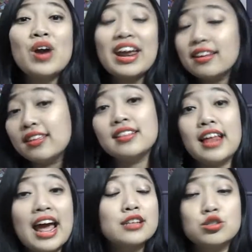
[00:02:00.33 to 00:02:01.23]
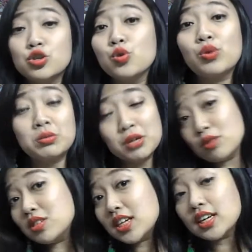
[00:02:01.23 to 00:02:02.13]
anything that has to do with
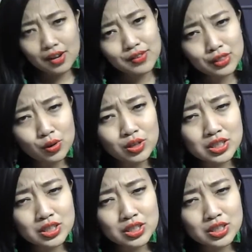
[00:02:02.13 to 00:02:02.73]
music, even though